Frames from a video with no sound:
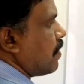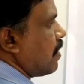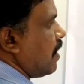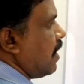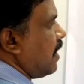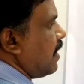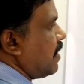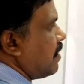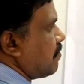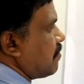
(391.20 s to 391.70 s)

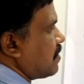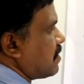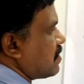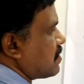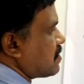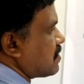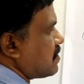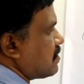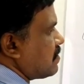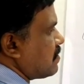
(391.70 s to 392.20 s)

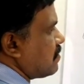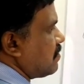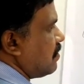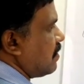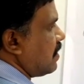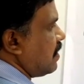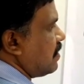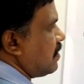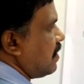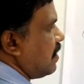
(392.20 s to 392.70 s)
animals.
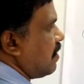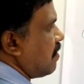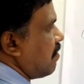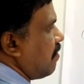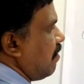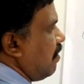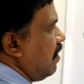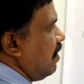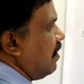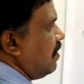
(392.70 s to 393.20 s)
Okay, they are
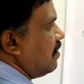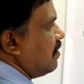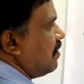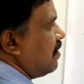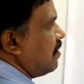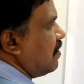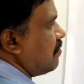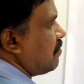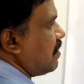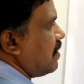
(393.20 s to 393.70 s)
all
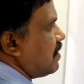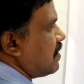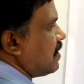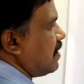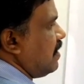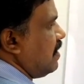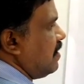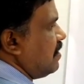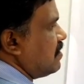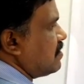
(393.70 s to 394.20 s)

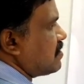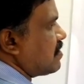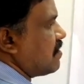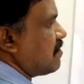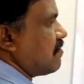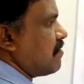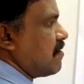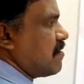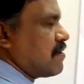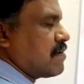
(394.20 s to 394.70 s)

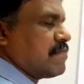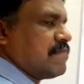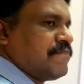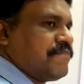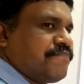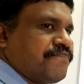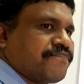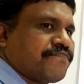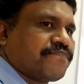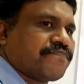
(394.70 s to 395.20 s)
multicellular.
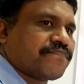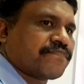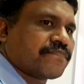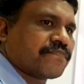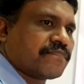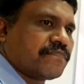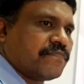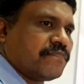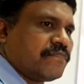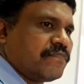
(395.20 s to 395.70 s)

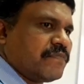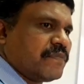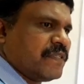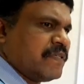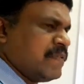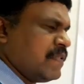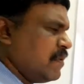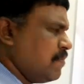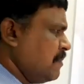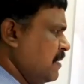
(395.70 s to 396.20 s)

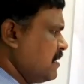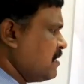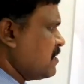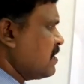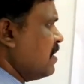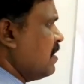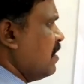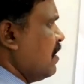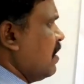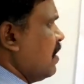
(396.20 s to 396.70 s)
That
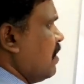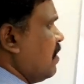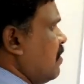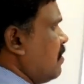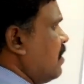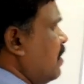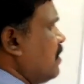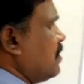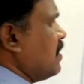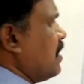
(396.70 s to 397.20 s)
means
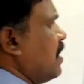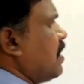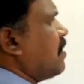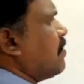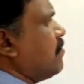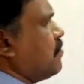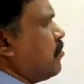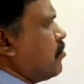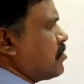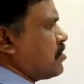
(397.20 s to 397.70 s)
they
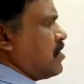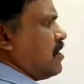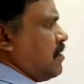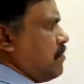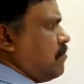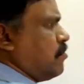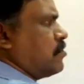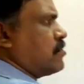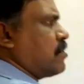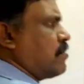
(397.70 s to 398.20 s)
are most
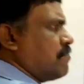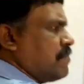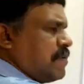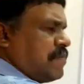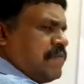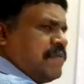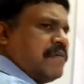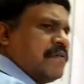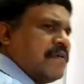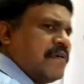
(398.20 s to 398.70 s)
of
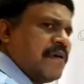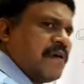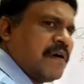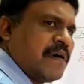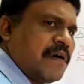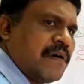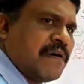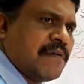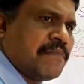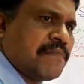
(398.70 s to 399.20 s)
the
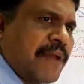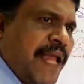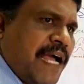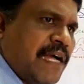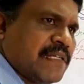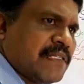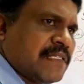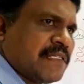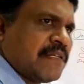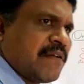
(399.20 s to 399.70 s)

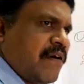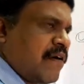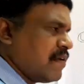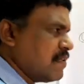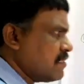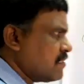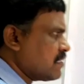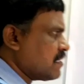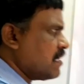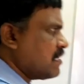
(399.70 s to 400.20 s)
plants in all
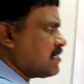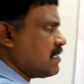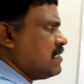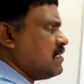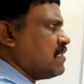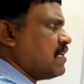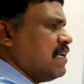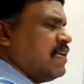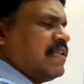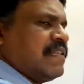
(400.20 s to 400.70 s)
these
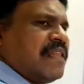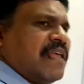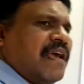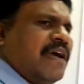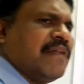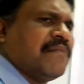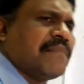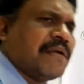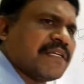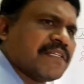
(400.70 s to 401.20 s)
cases, they
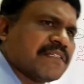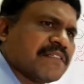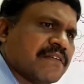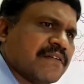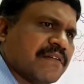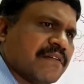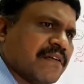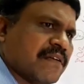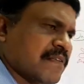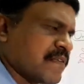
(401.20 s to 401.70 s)
are
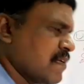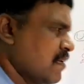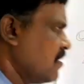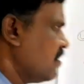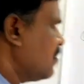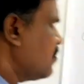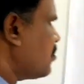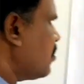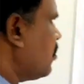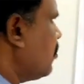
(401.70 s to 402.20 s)
multicellular.
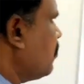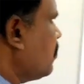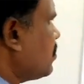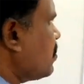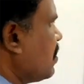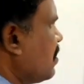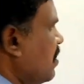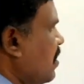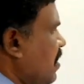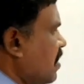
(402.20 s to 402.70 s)
So
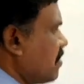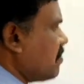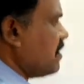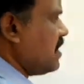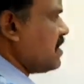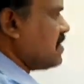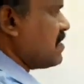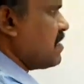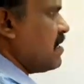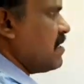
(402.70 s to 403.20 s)
unicellular
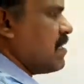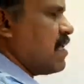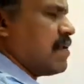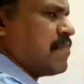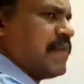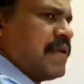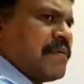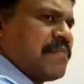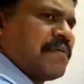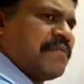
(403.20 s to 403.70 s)
means they are
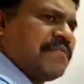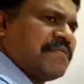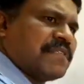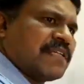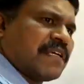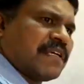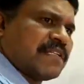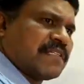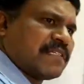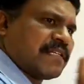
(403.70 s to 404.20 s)
made up of
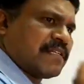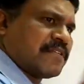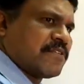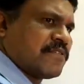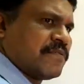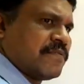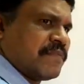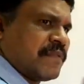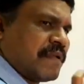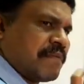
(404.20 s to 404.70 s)
single cells.
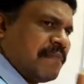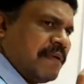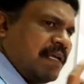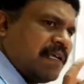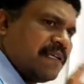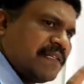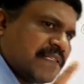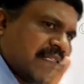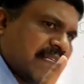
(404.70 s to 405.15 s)
That means